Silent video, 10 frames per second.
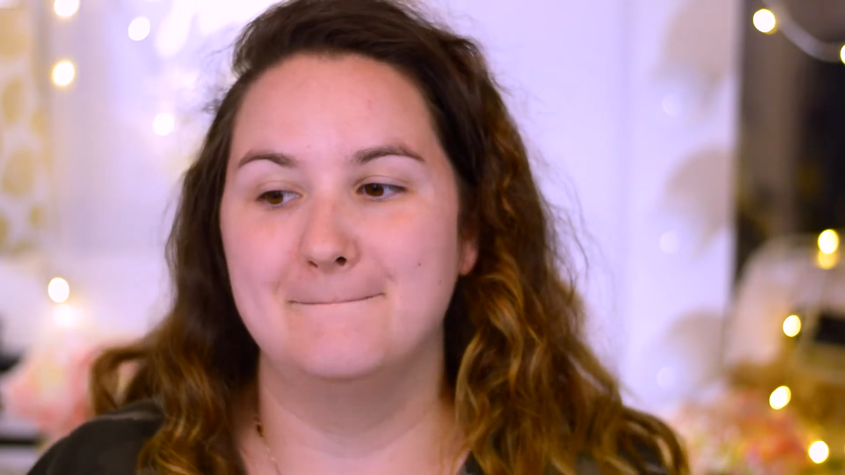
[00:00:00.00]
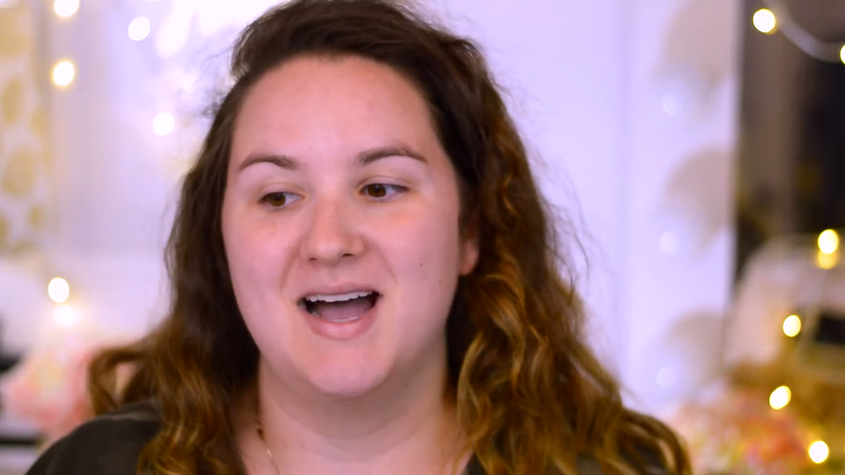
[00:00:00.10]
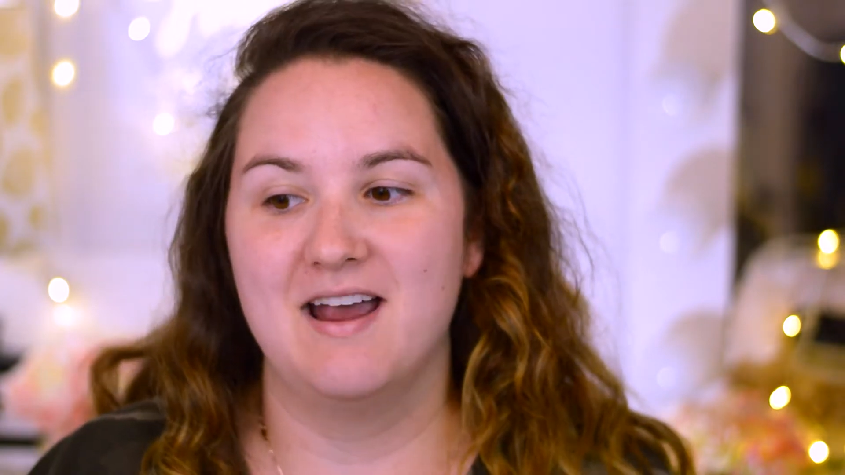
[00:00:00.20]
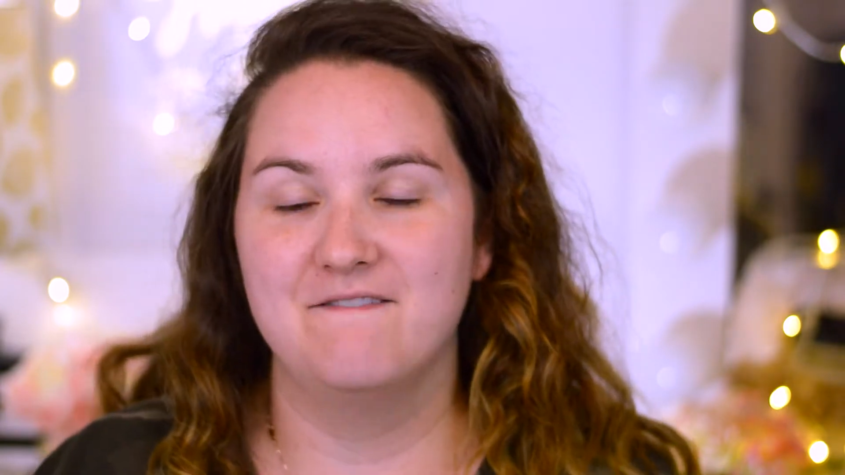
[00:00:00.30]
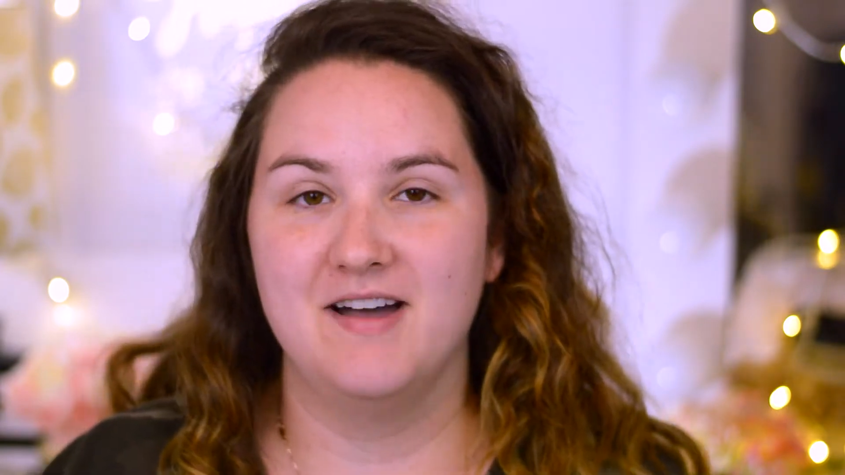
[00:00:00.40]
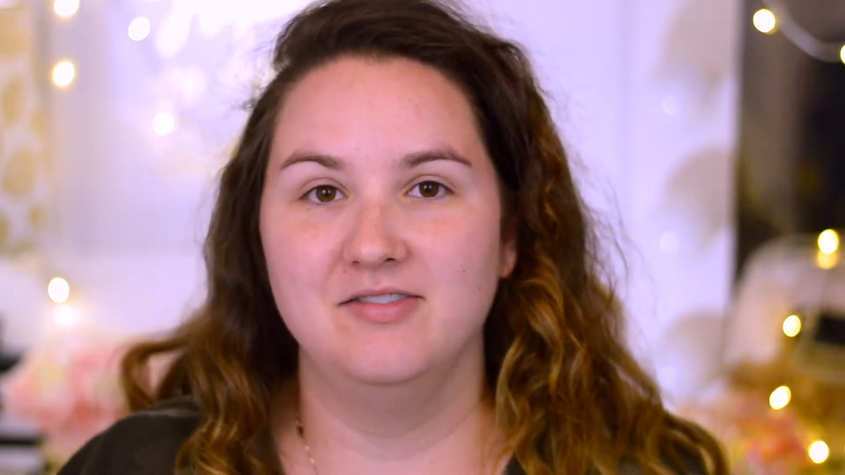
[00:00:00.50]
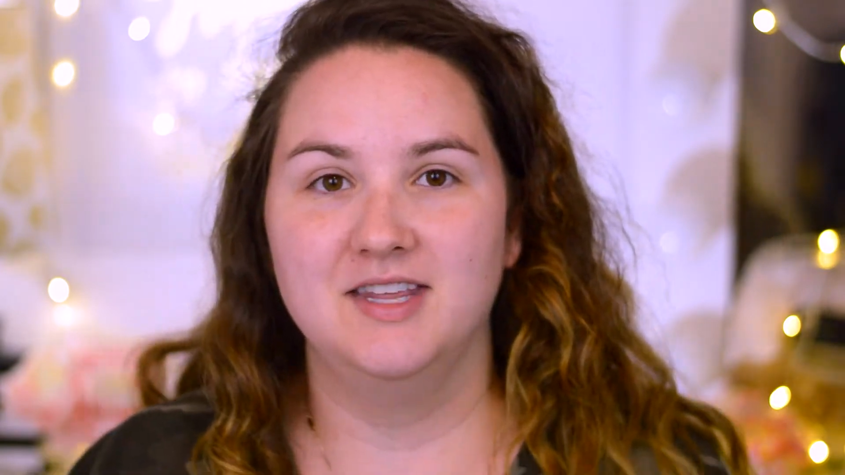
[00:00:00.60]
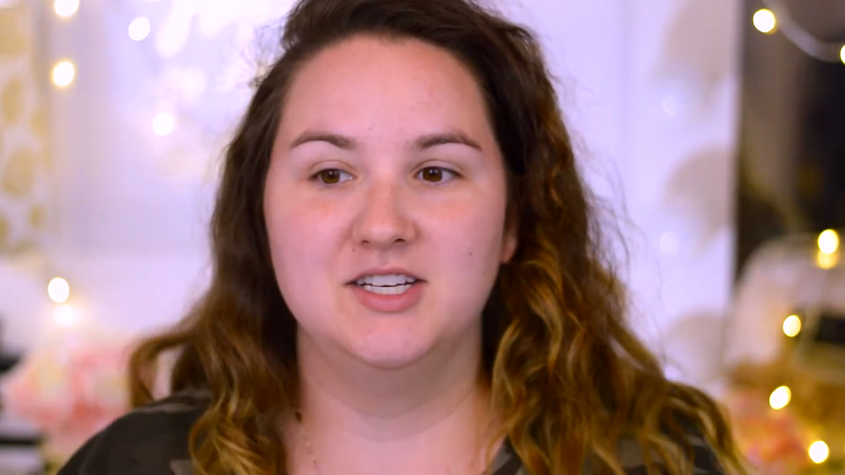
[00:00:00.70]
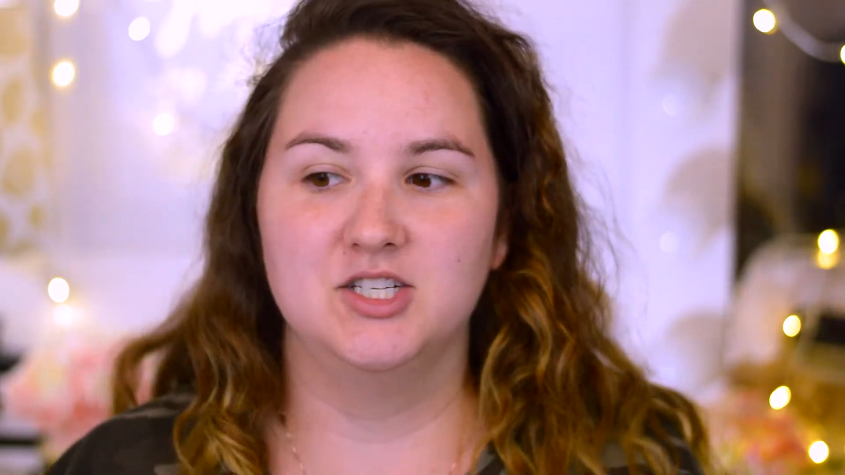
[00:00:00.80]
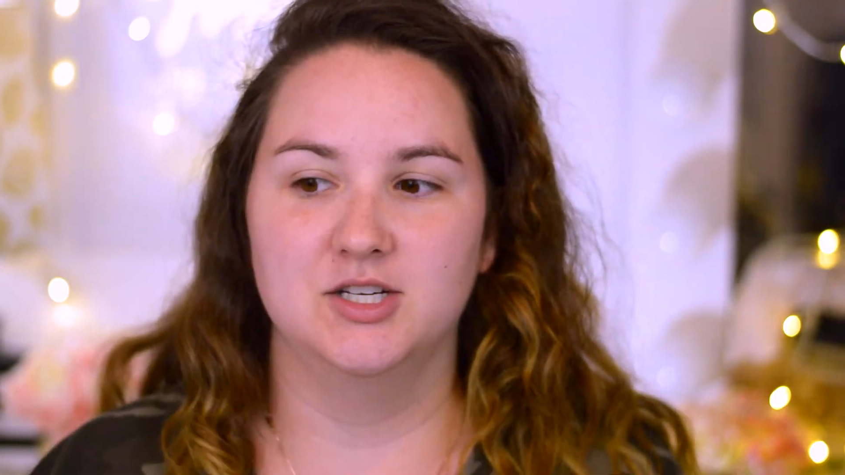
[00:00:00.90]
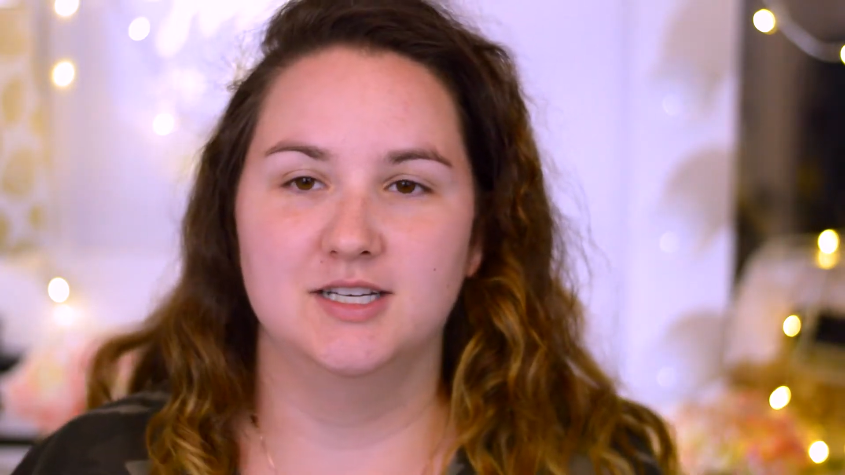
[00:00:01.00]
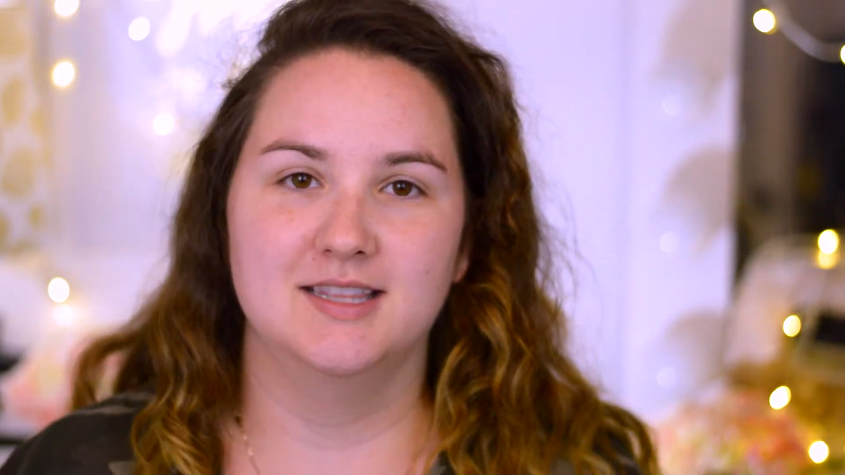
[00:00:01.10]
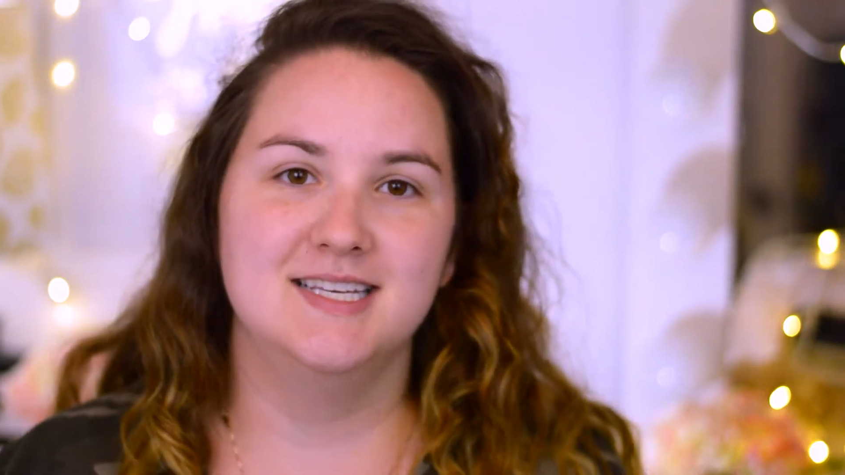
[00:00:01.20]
my foundation,